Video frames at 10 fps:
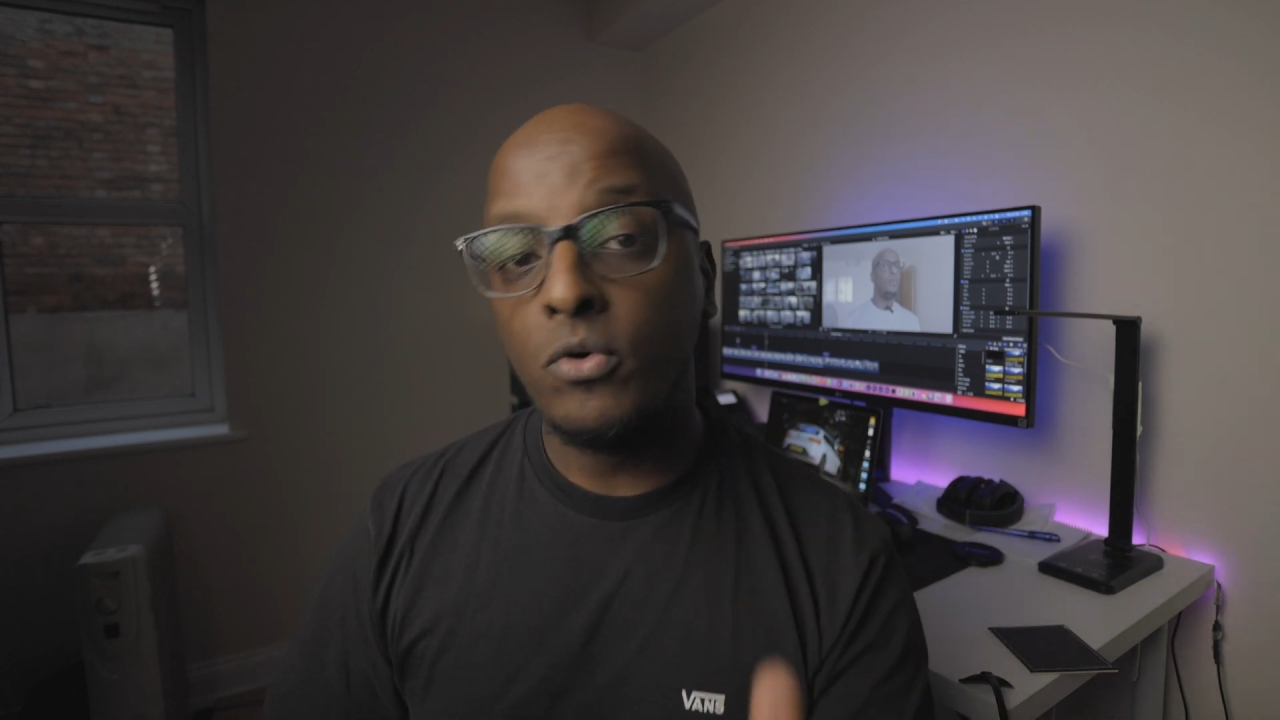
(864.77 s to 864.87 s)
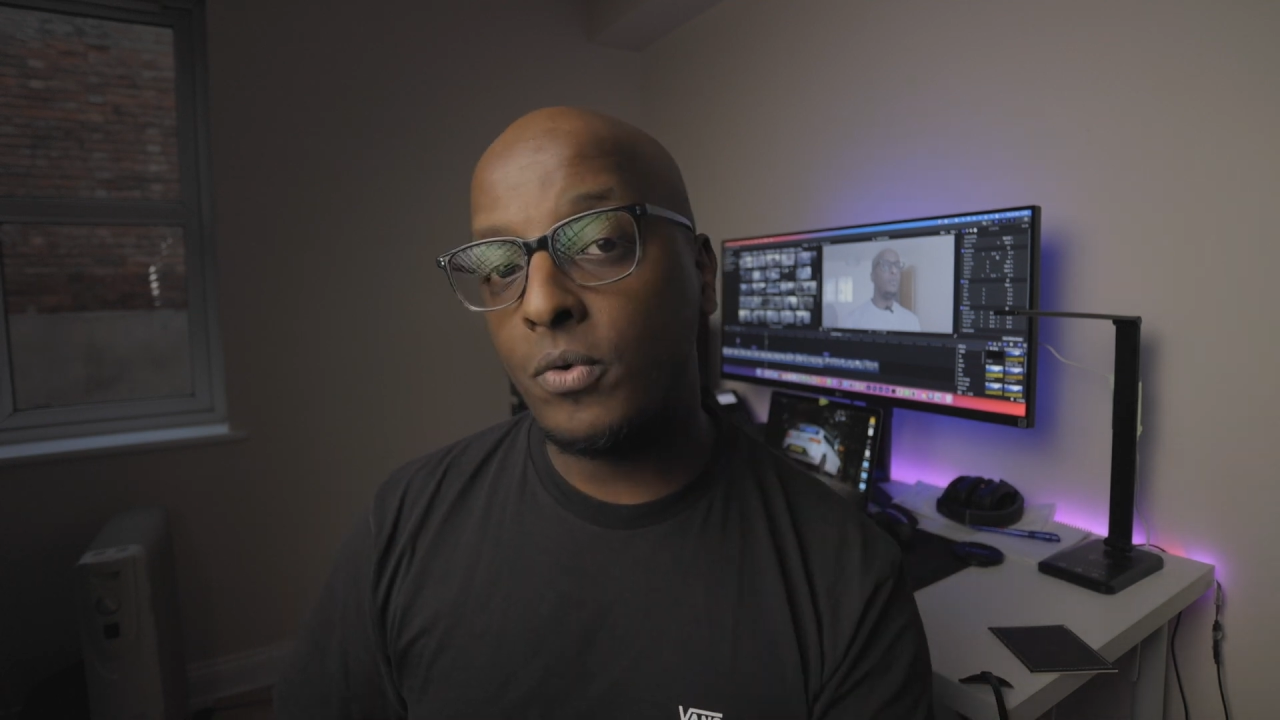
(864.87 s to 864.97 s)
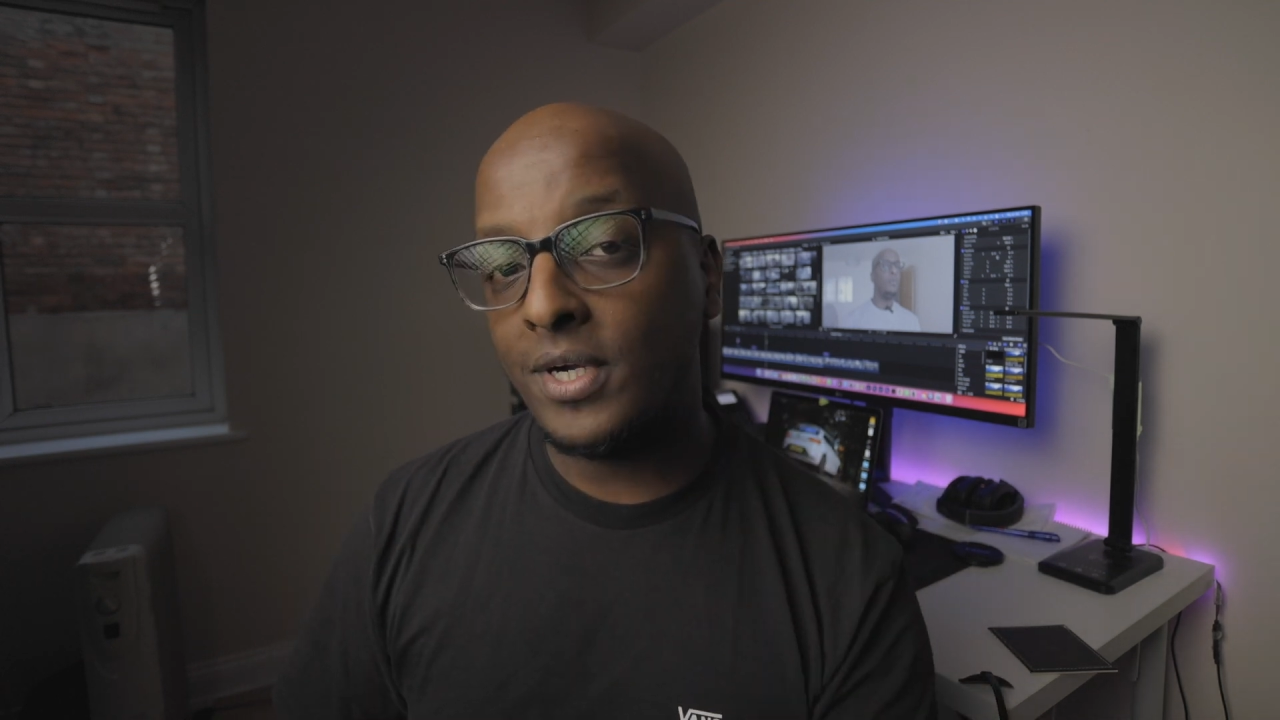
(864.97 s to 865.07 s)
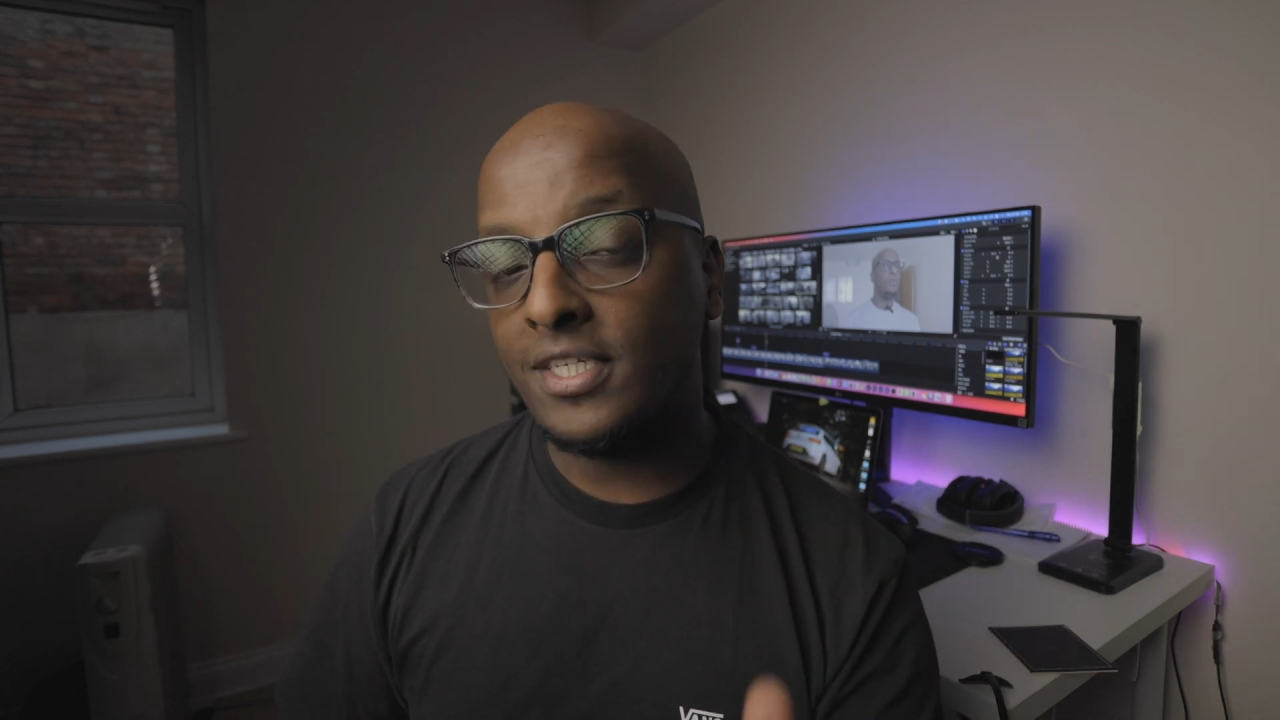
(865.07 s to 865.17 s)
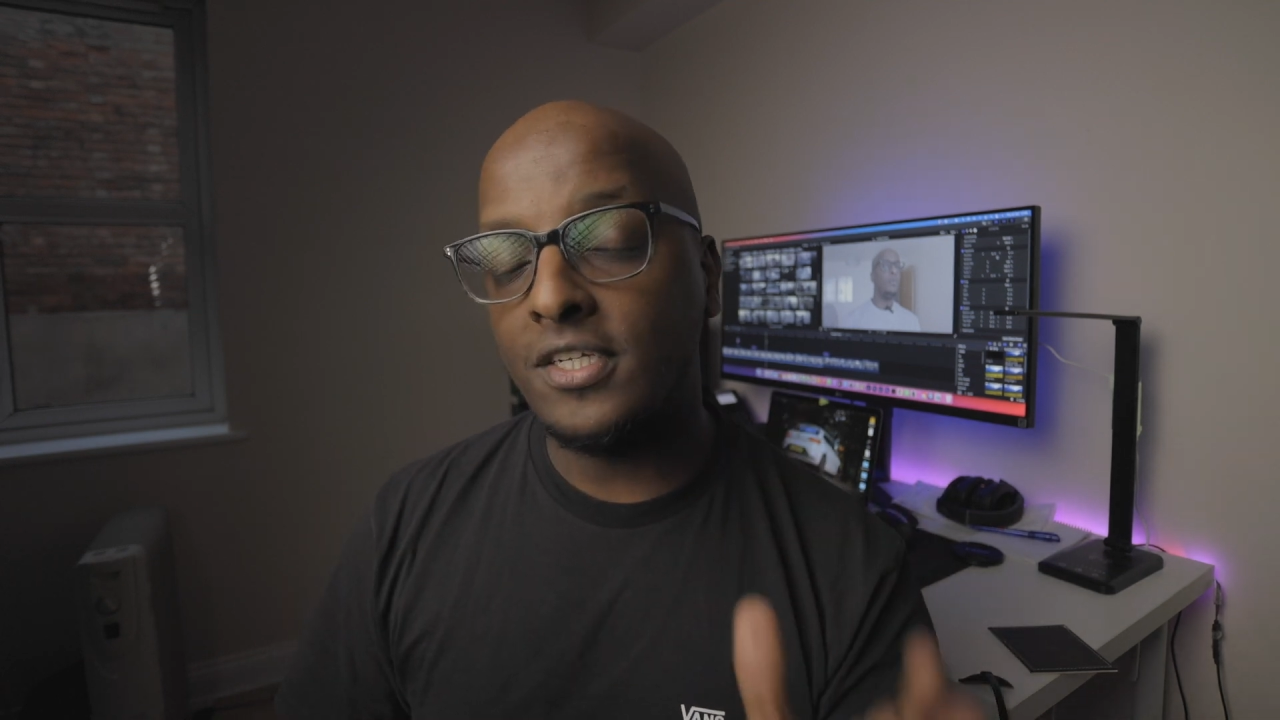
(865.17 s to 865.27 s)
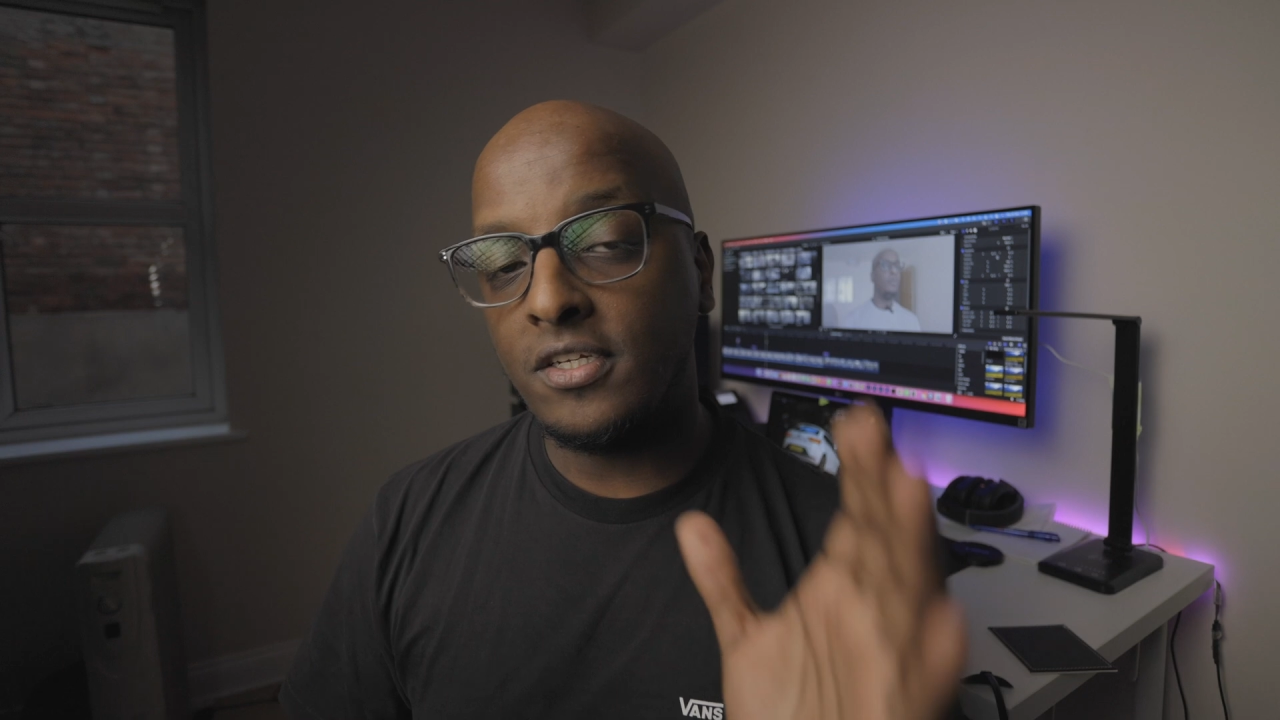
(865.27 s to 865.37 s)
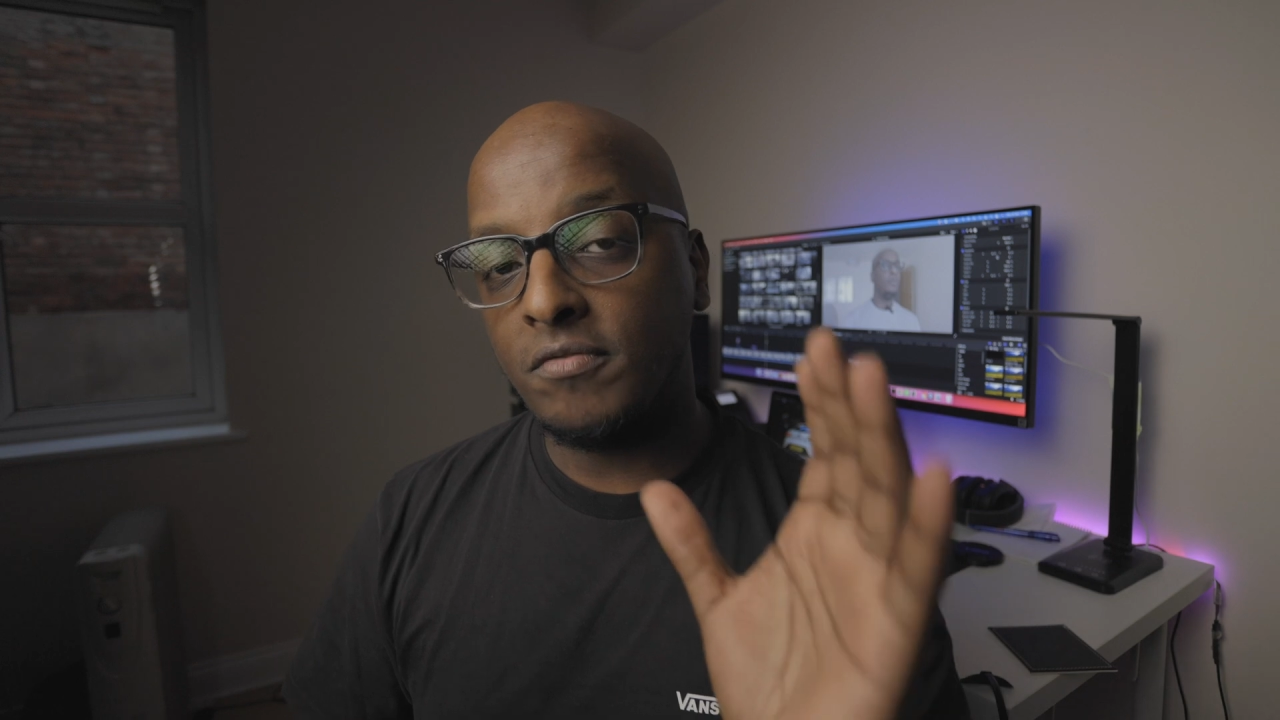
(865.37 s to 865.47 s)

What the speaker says: questions in